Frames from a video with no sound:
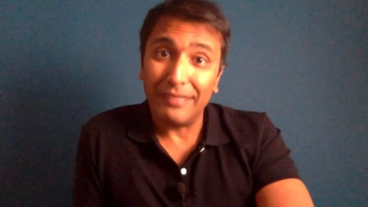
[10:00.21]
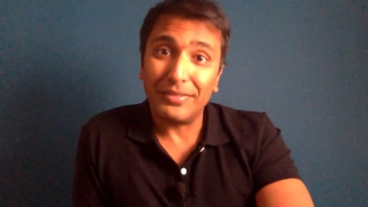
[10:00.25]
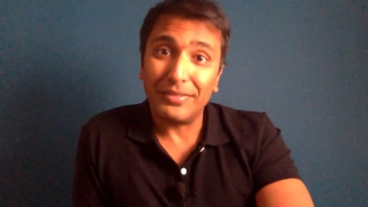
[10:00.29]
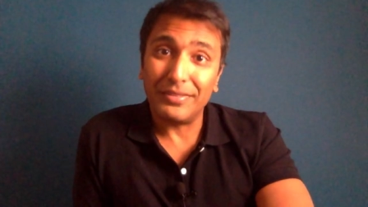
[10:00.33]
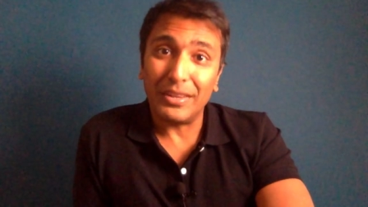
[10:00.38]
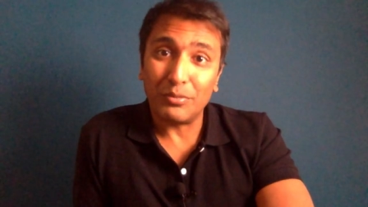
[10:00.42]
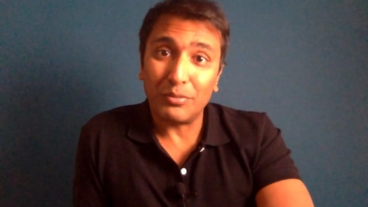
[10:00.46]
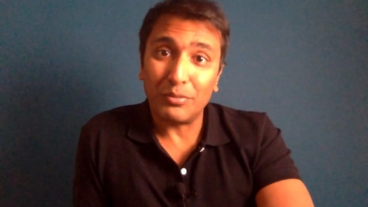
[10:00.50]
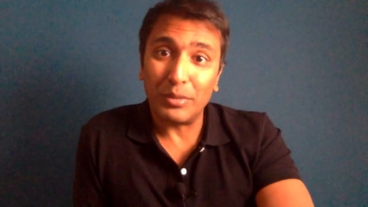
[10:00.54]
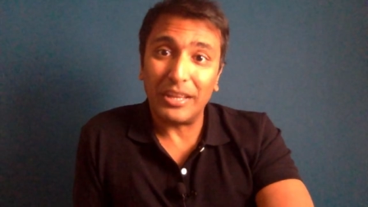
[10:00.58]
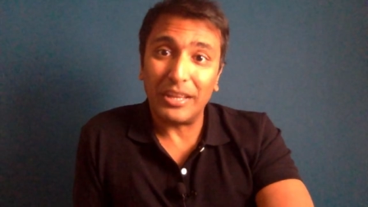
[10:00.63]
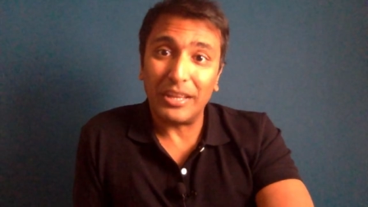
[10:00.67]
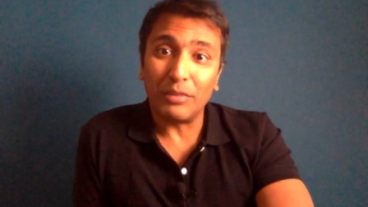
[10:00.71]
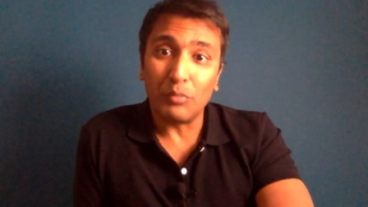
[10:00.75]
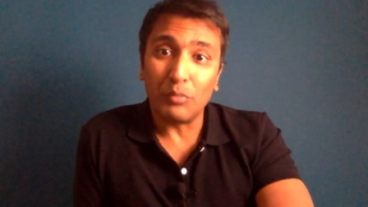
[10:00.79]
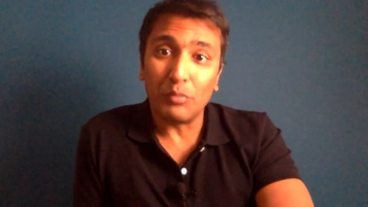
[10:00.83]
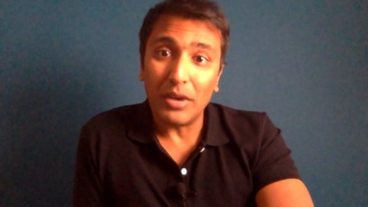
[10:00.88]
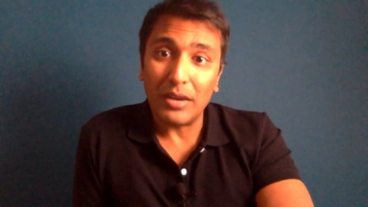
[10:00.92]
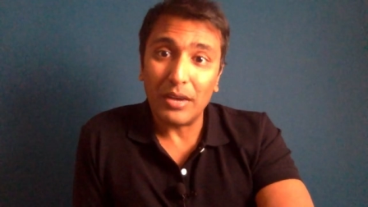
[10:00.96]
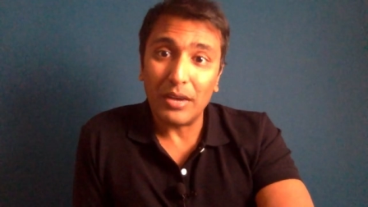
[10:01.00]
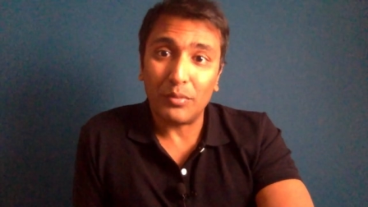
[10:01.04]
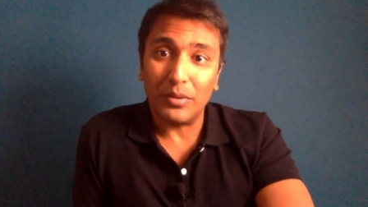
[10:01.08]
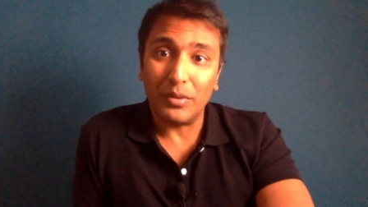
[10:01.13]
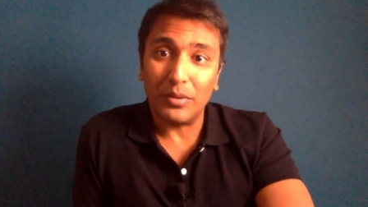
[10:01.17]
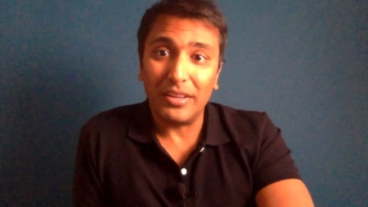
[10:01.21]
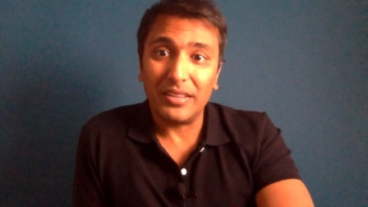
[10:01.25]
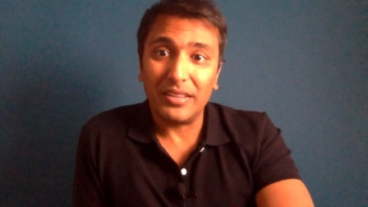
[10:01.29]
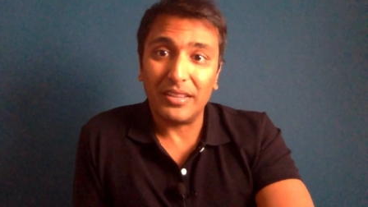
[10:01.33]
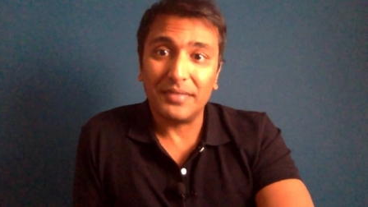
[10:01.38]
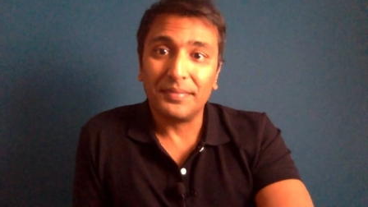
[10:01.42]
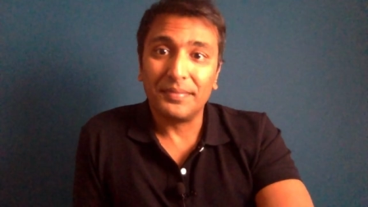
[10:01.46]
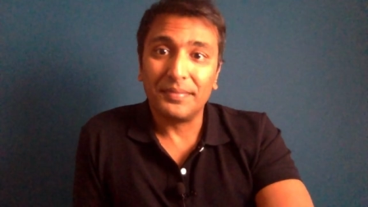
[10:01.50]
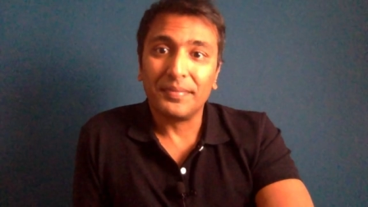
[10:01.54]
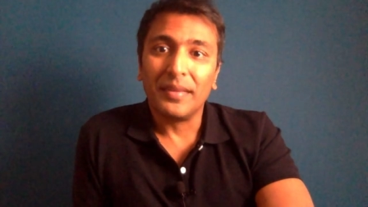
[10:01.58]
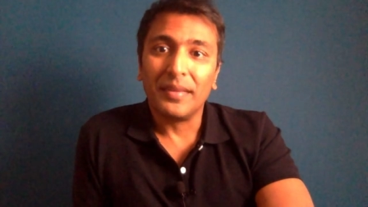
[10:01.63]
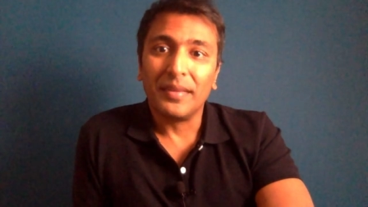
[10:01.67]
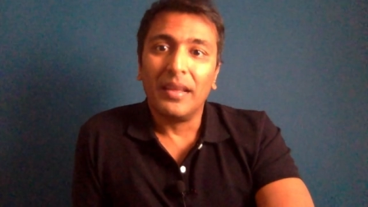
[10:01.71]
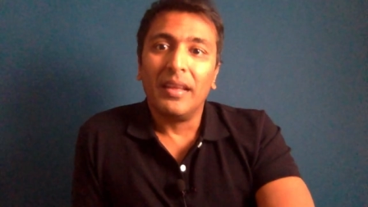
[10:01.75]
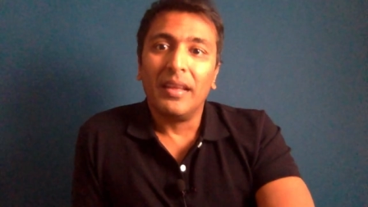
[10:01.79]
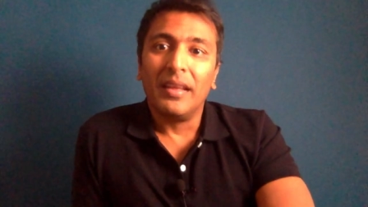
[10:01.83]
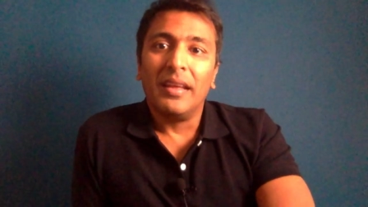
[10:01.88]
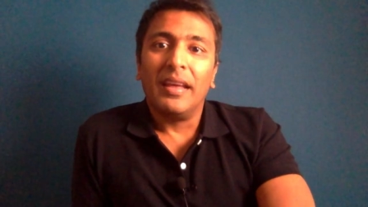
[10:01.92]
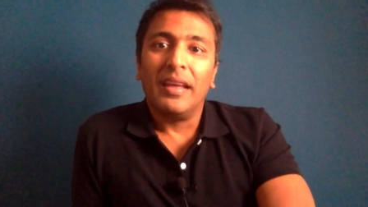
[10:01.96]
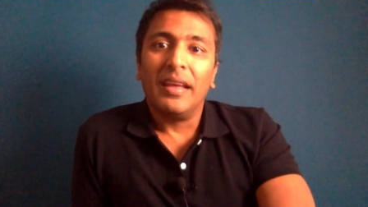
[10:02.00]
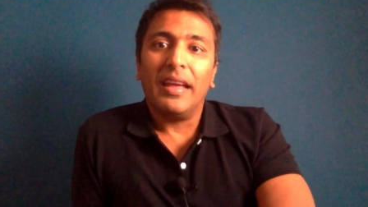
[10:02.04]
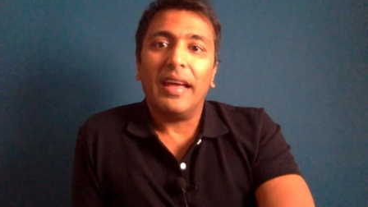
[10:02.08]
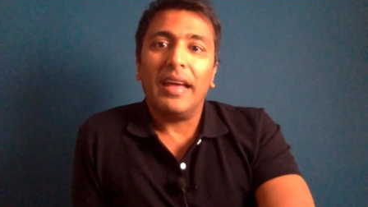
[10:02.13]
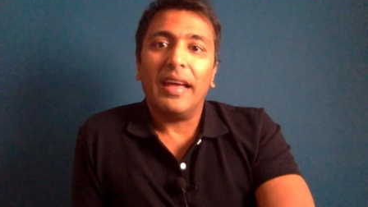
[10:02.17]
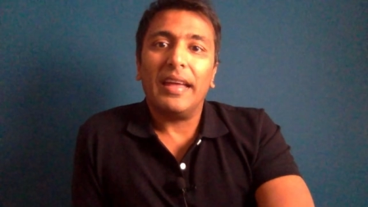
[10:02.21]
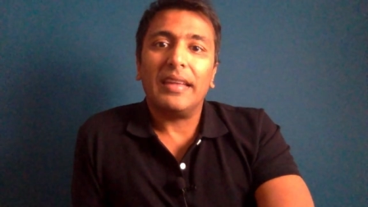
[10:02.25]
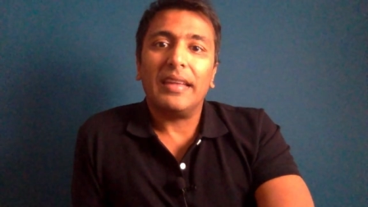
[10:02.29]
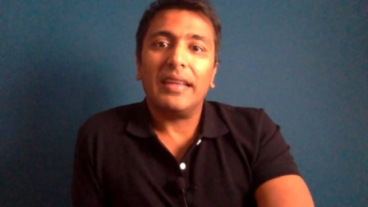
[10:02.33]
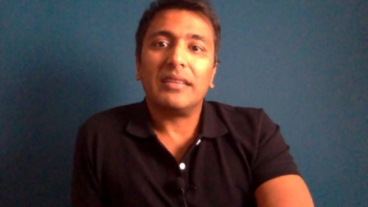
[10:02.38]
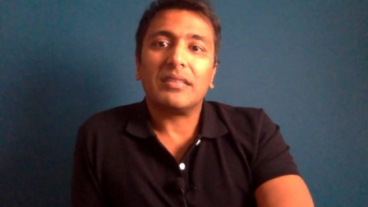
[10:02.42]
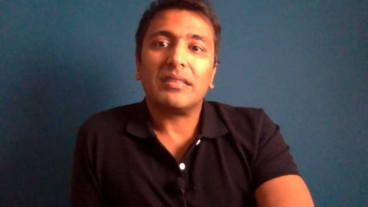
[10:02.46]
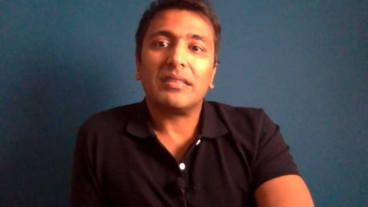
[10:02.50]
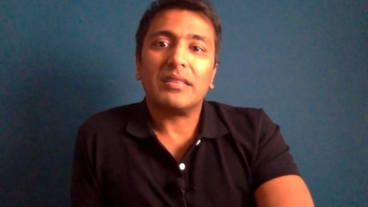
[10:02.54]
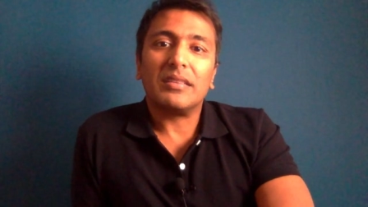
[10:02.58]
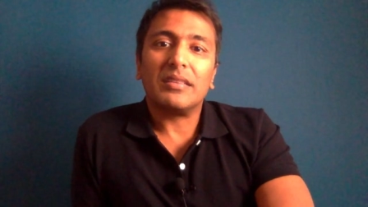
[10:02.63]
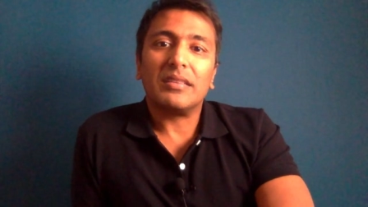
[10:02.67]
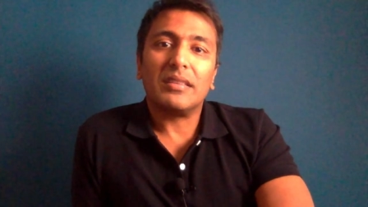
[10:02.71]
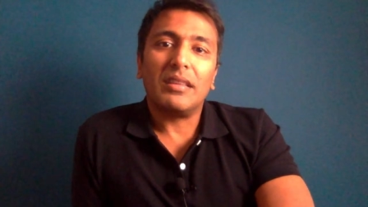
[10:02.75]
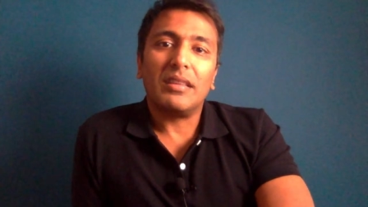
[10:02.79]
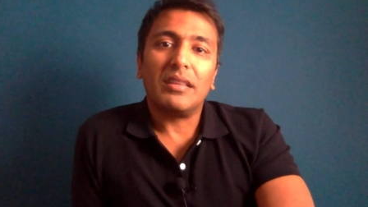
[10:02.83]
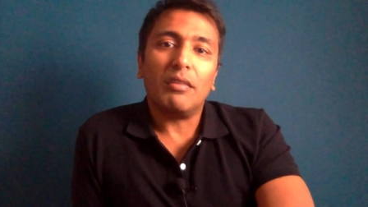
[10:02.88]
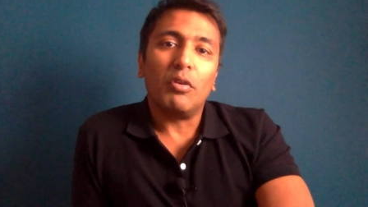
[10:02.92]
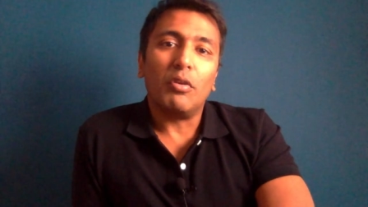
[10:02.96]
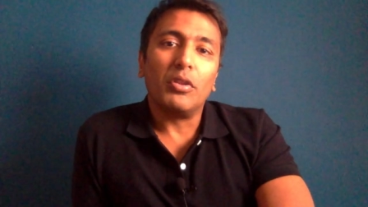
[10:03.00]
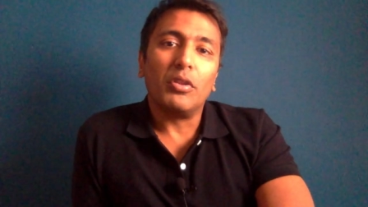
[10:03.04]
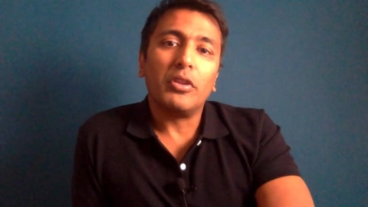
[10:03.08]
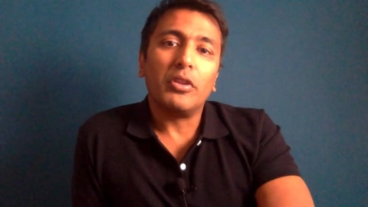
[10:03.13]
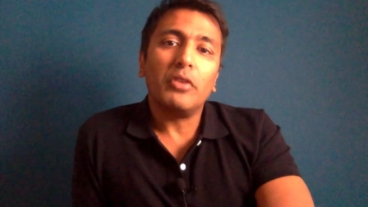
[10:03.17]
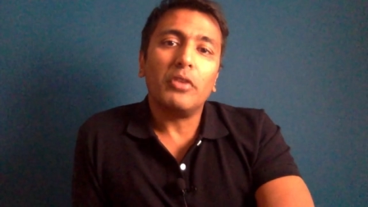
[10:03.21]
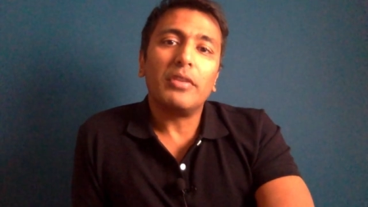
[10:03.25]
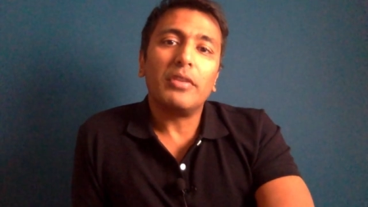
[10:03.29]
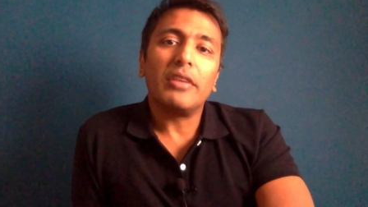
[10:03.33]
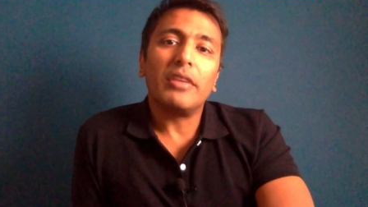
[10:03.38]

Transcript: that we can work with. And although there's